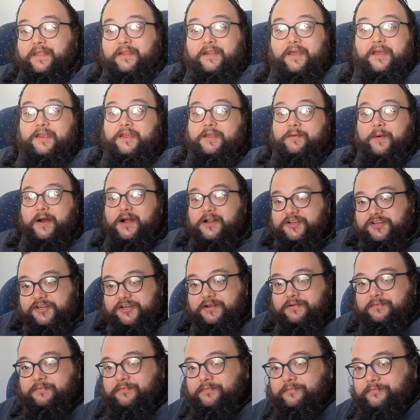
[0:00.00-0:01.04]
Thank you
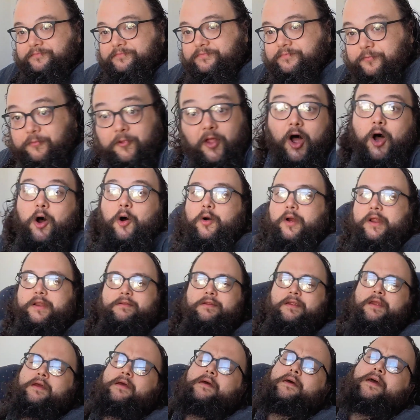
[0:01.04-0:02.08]
much. Oh,
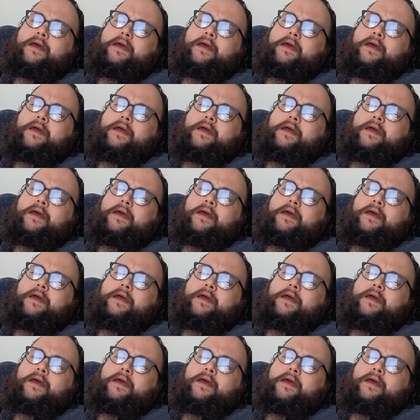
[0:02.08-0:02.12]
and